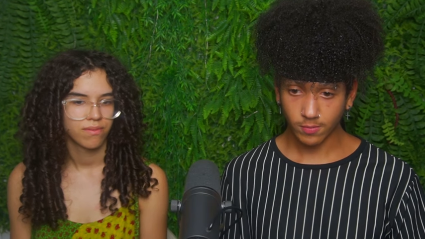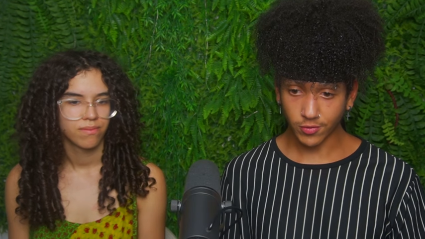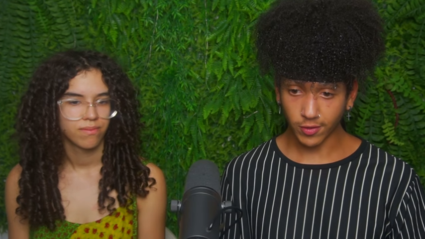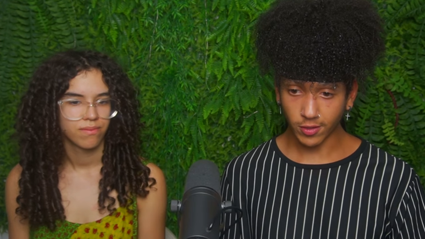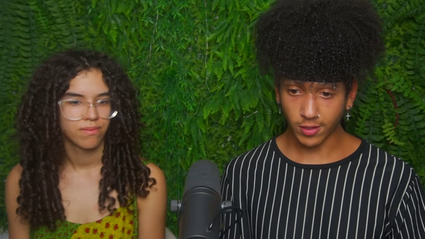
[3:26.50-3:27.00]

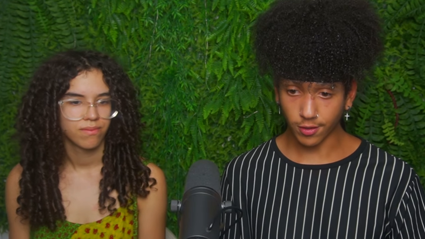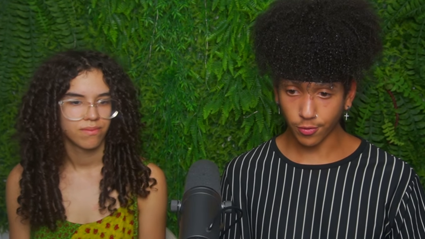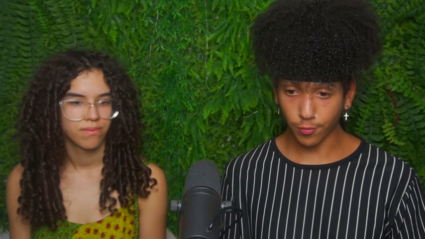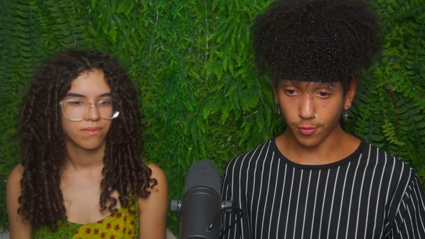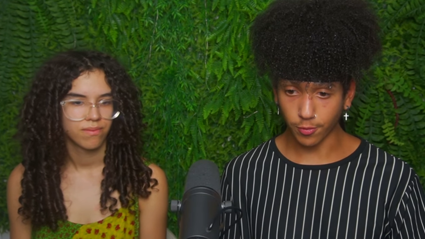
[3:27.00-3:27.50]
Speaker 1: He's very
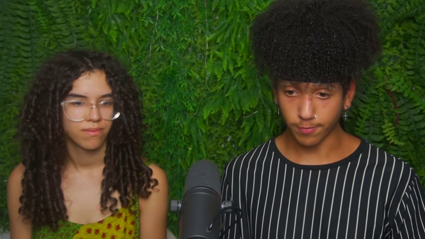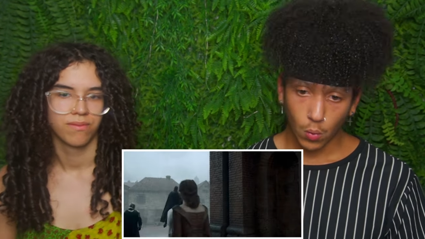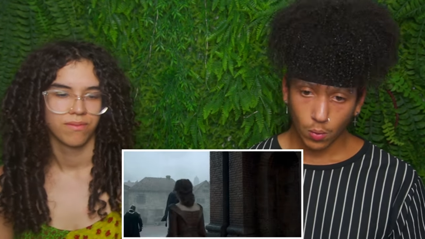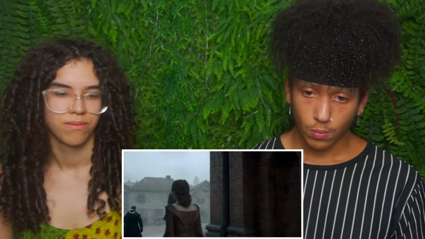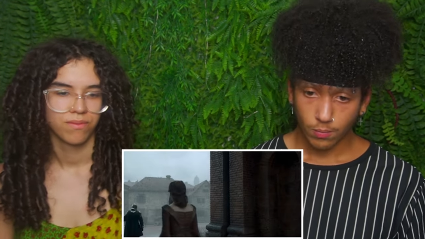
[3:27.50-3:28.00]
cutthroat.
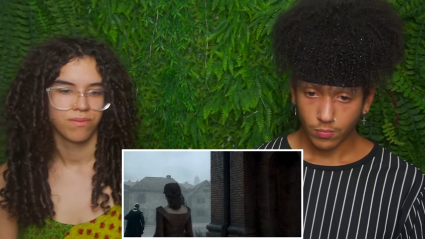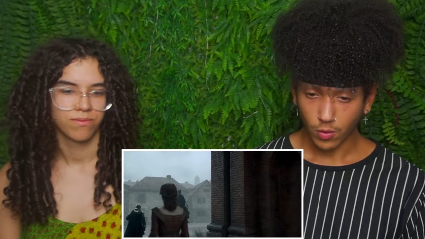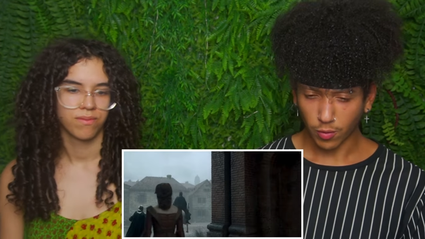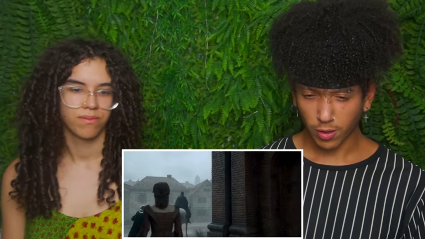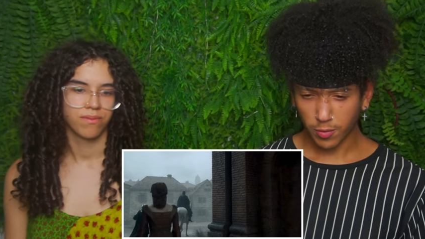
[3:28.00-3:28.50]

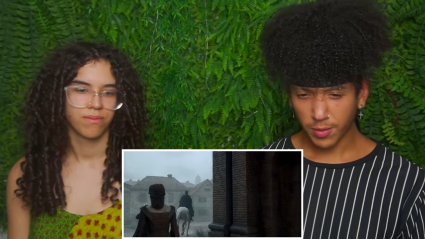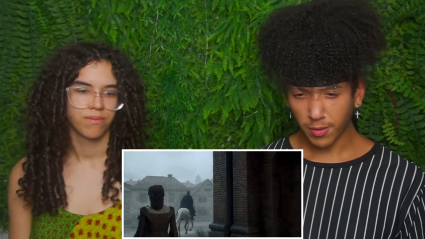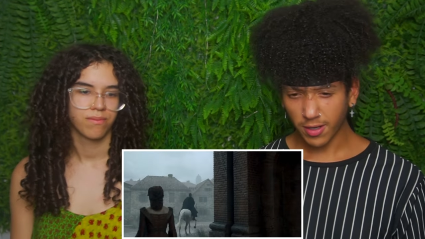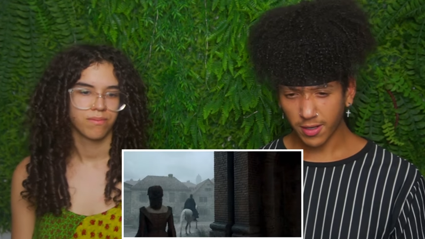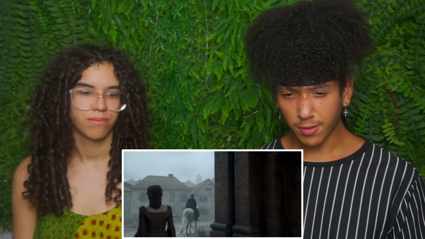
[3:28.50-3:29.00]
Where are we
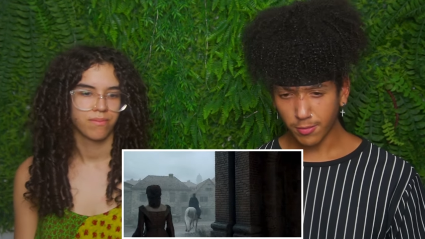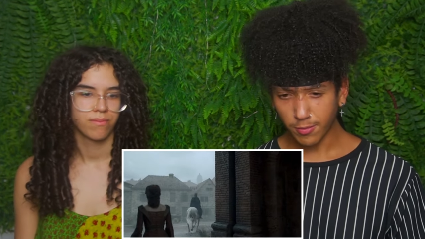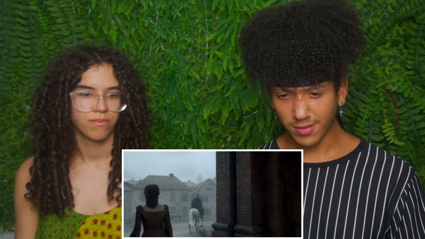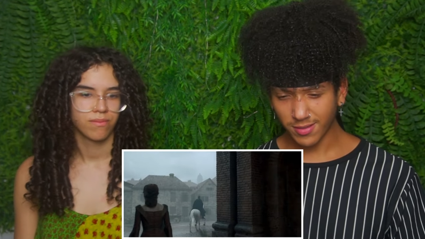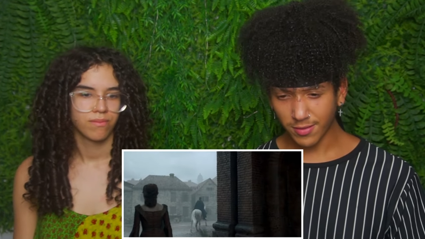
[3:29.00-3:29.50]
right now?
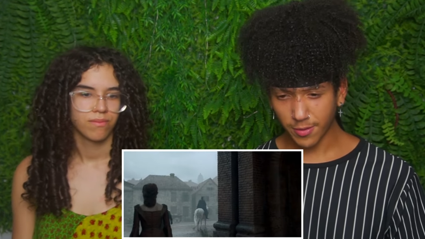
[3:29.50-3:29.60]
What is this